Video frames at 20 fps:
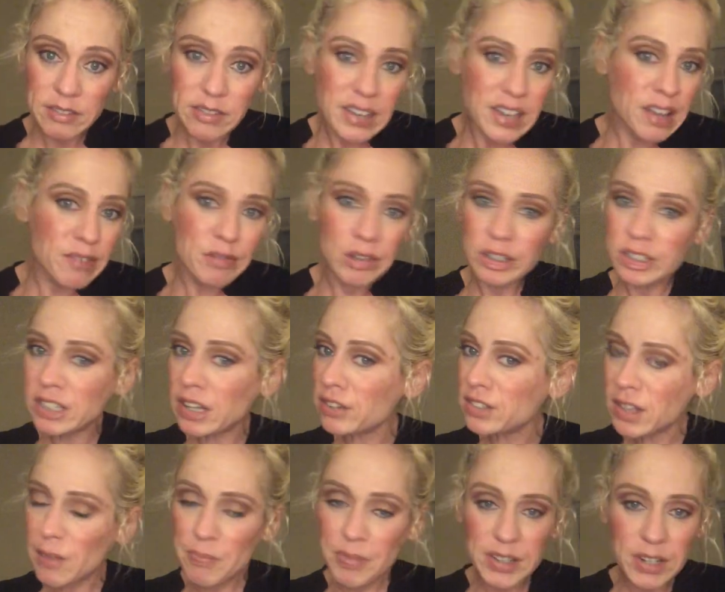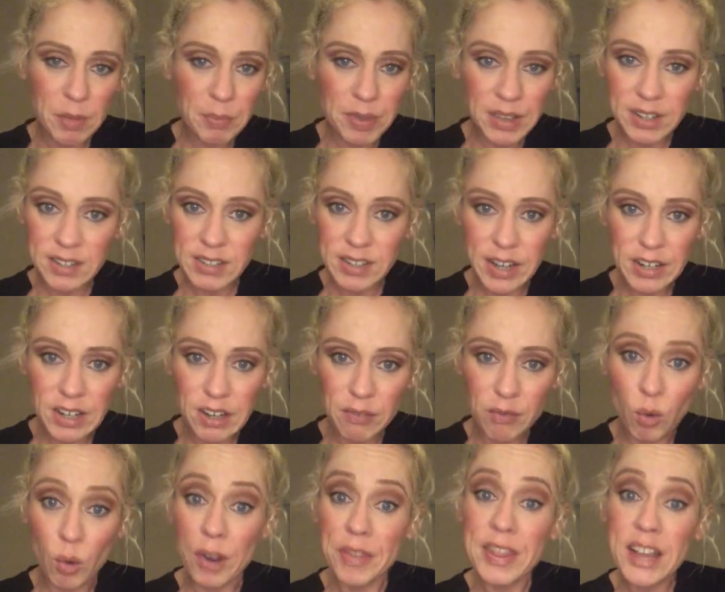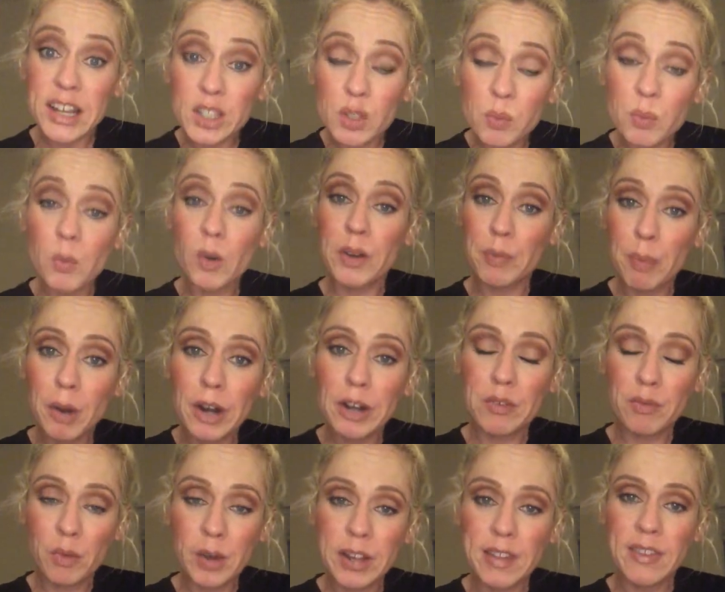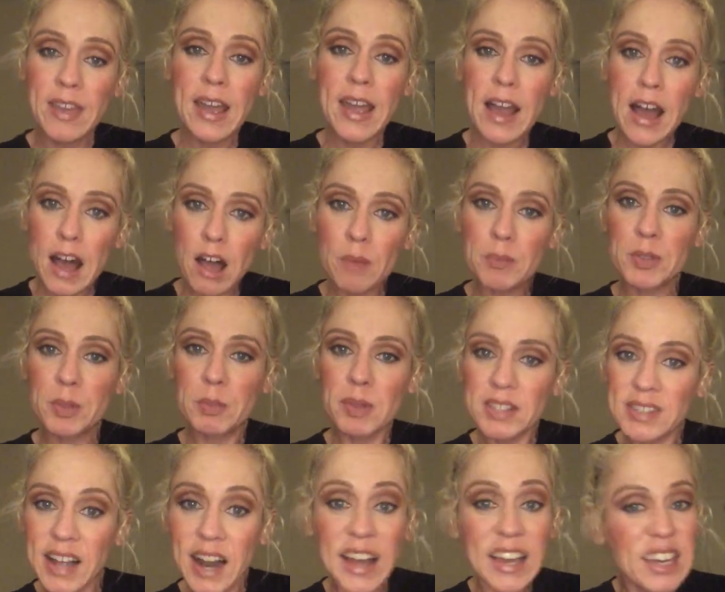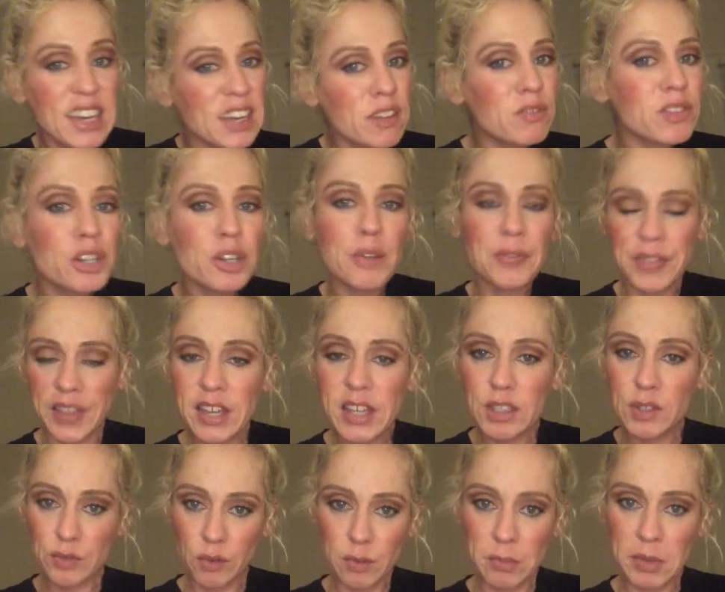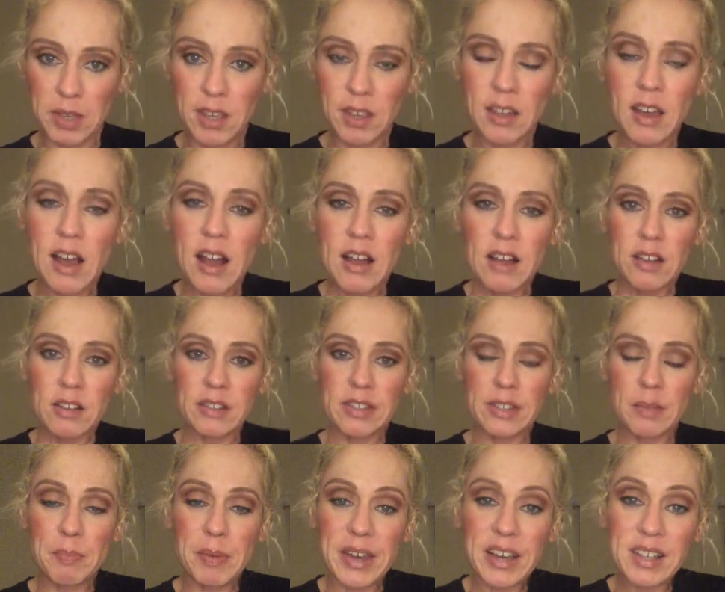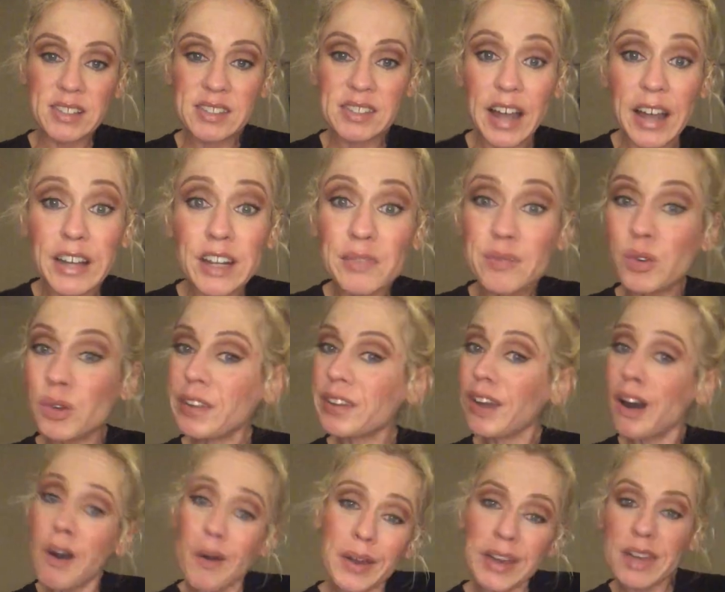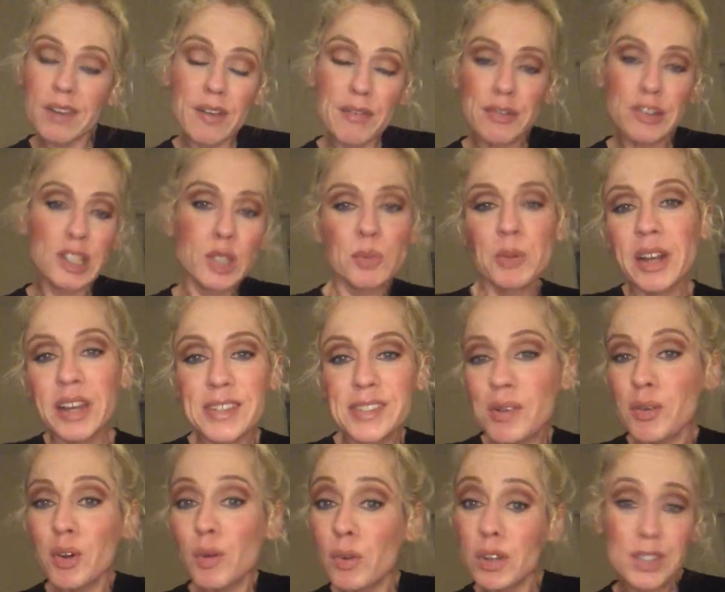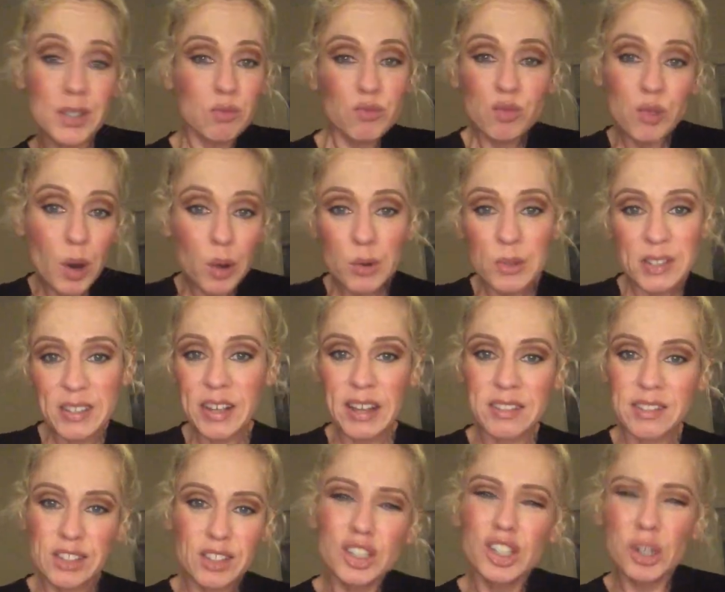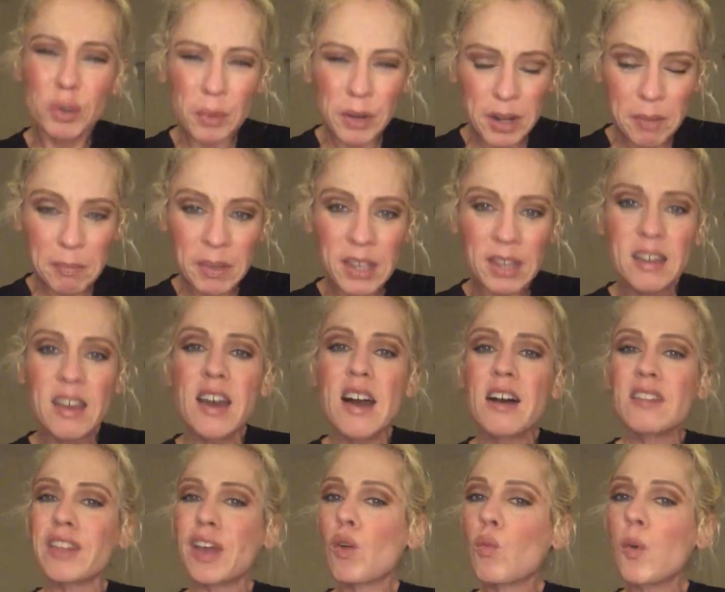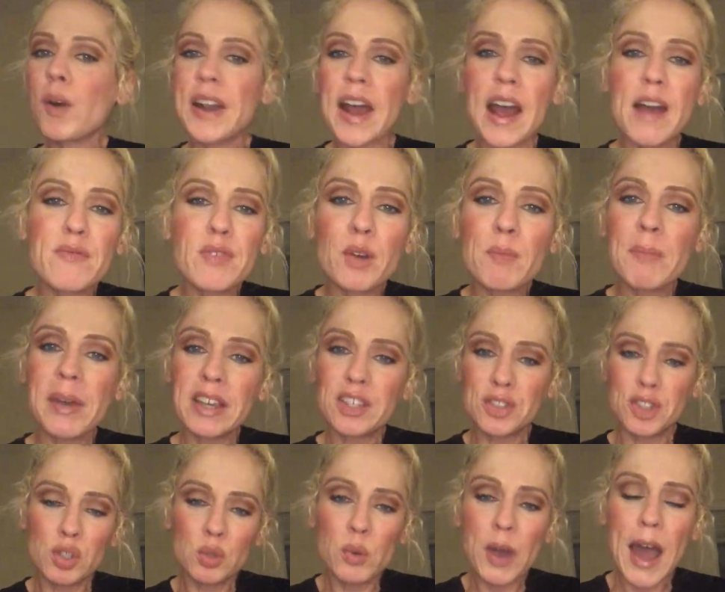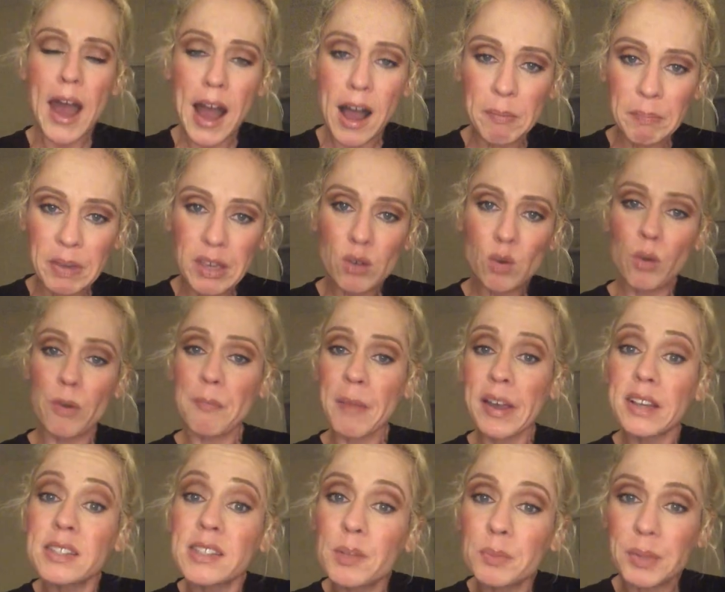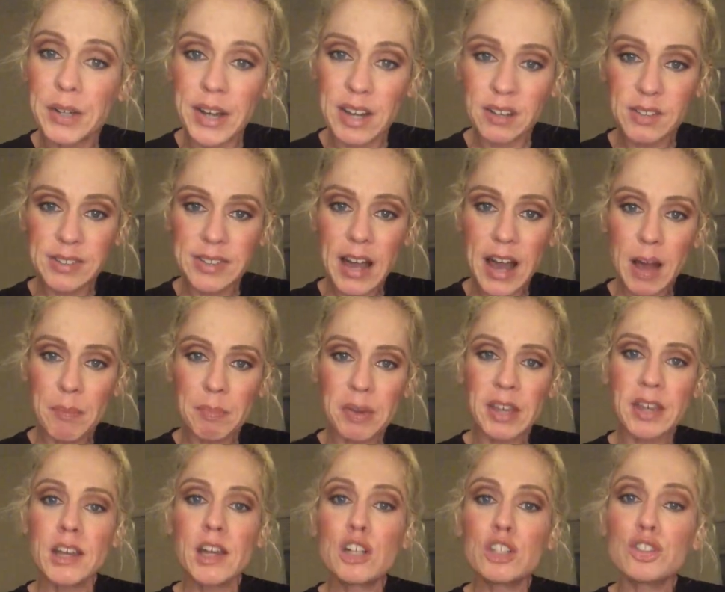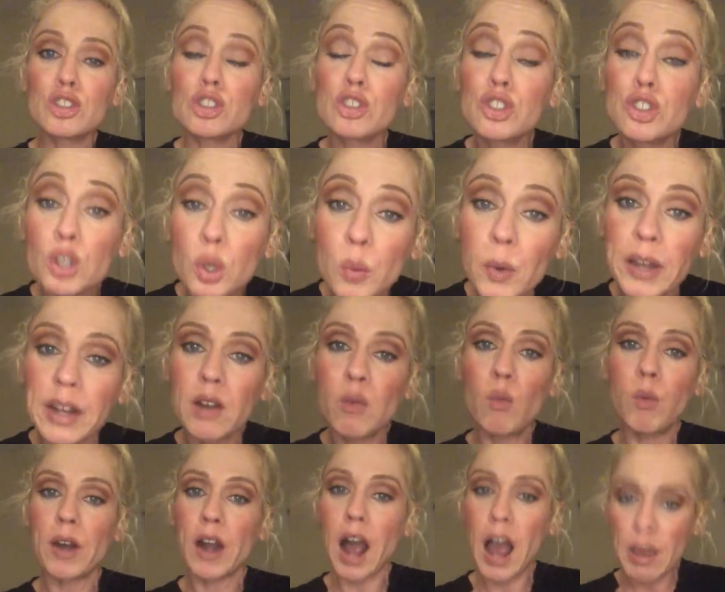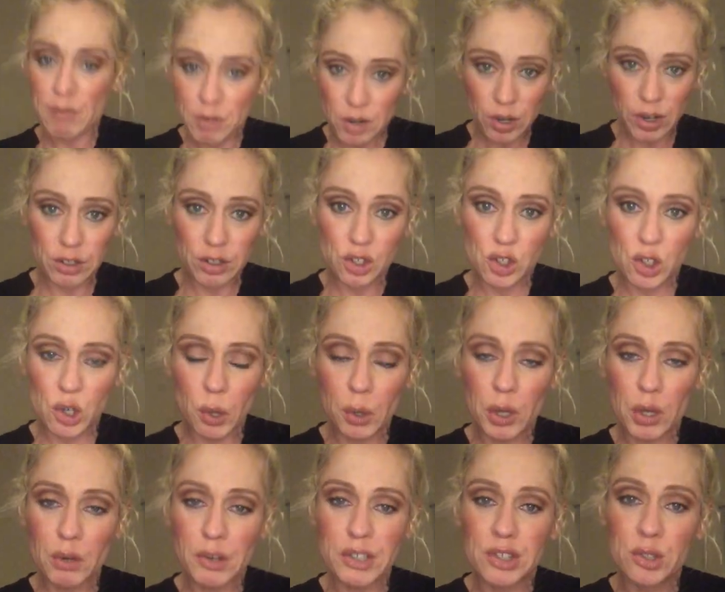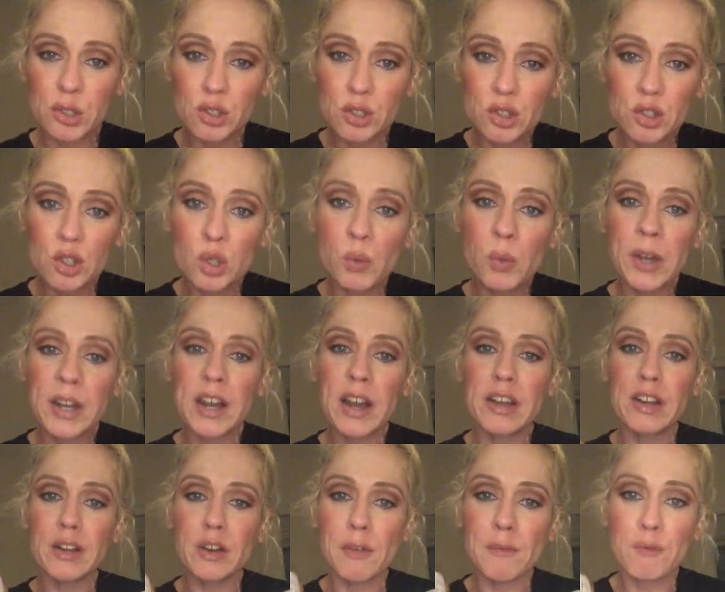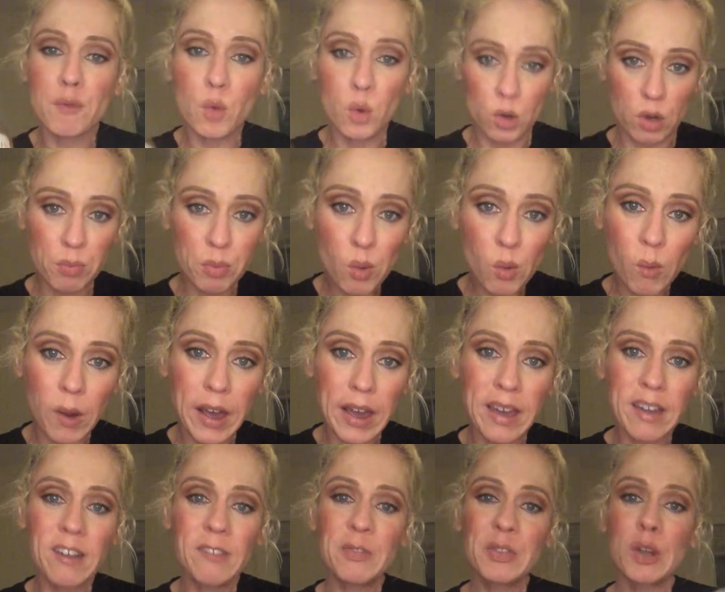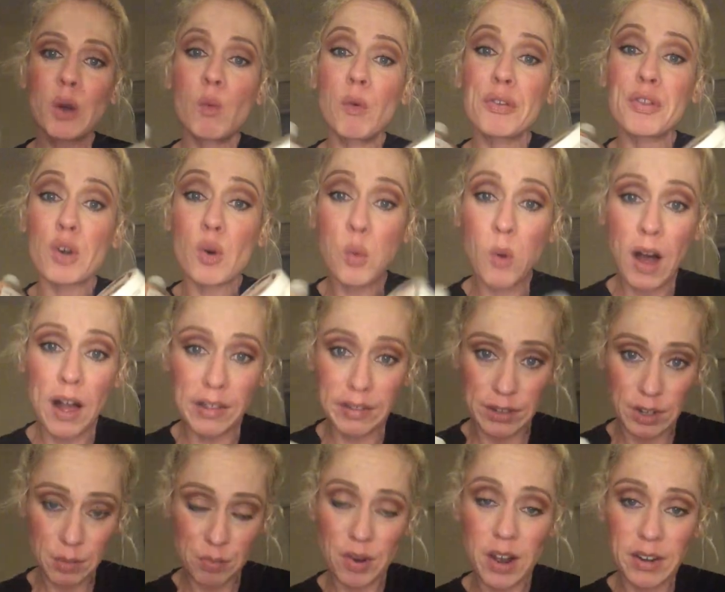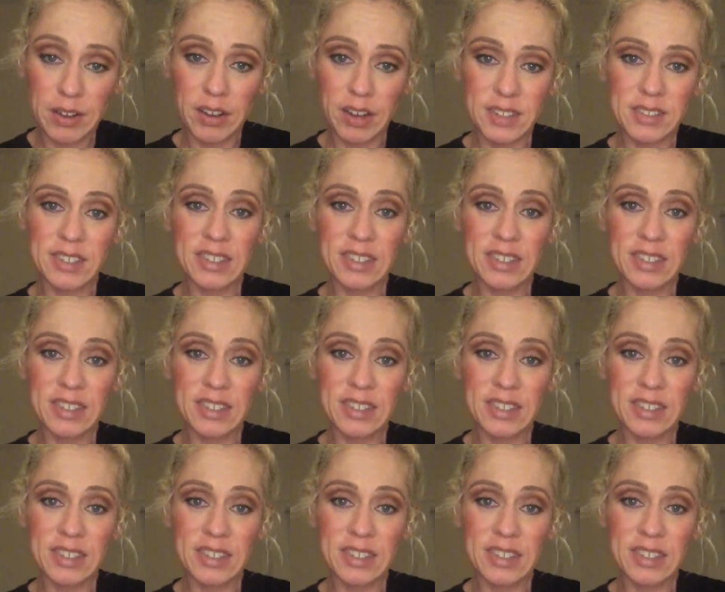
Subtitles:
Give yourself something to be excited for. And that's part of what helps me is that I give little things for me to be excited for, like, oh, I can't wait for spring because I'm going to wear some rose scents. Do you know what I mean? Like, whatever makes you happy or makes someone else happy, do it. What I'm trying to show you is to do it in an affordable way with quality products.